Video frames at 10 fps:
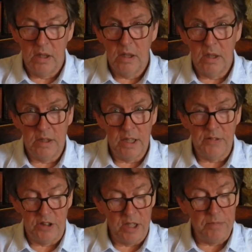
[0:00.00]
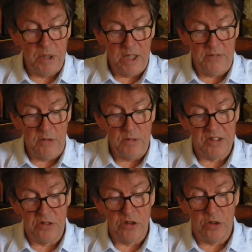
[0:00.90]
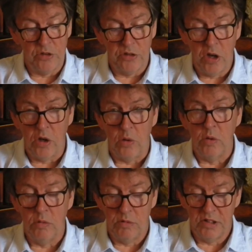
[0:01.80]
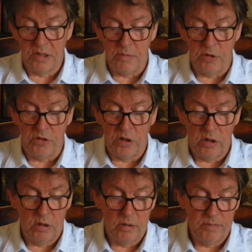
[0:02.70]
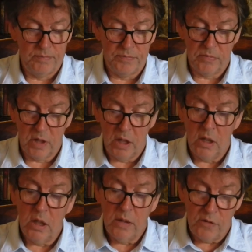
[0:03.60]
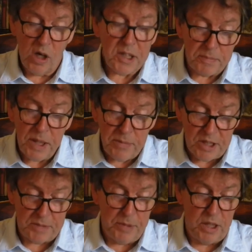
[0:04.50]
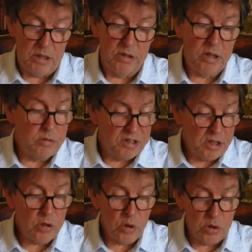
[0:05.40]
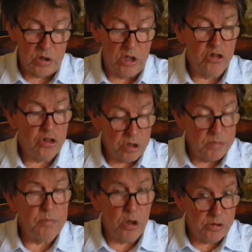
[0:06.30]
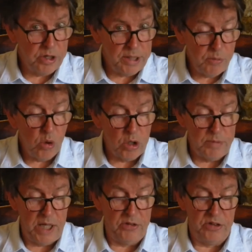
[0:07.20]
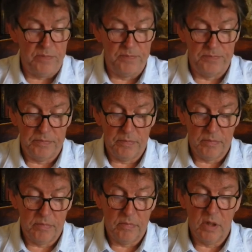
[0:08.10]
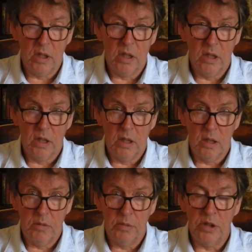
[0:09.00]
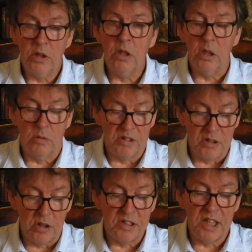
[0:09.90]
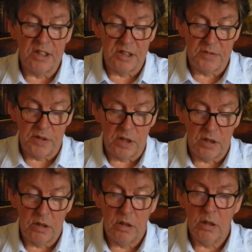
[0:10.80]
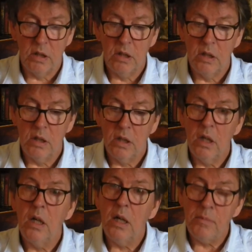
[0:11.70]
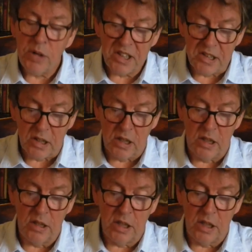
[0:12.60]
"I never did believe in Mr. John Doe," said Monty. "If you ask me, Miss Maitland, he was no good and I shouldn't bother any more about him." But the girl was not satisfied. And presently the